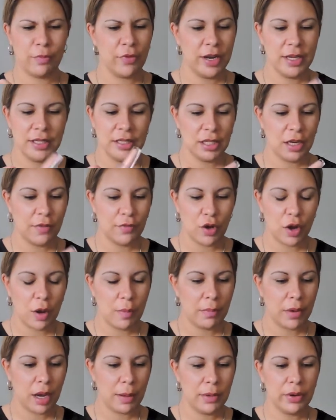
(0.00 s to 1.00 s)
some reason, I've
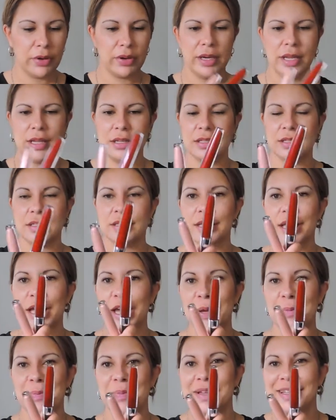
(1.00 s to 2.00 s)
got my Marinette
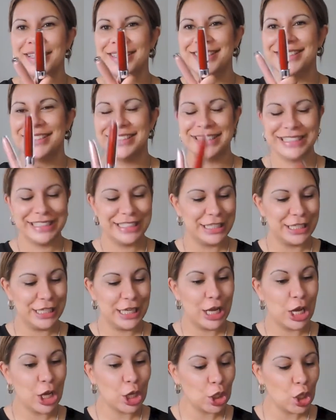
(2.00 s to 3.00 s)

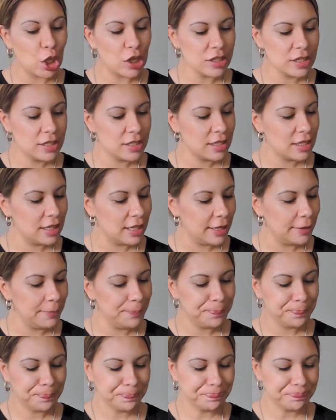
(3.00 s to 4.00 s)
glosses in
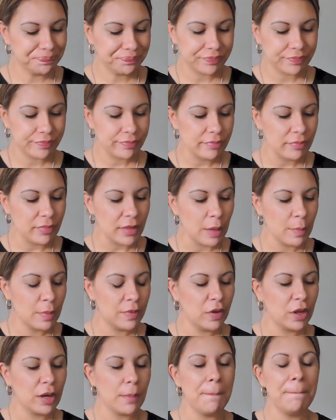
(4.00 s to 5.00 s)
there.
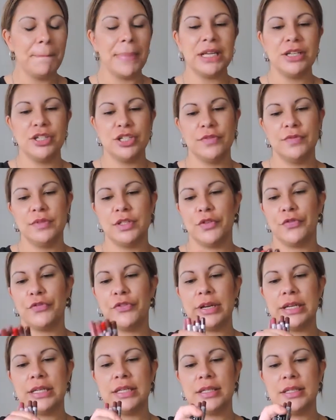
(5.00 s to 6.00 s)
We've got a bunch of
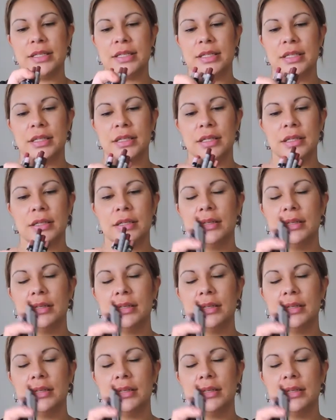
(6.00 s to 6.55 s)
different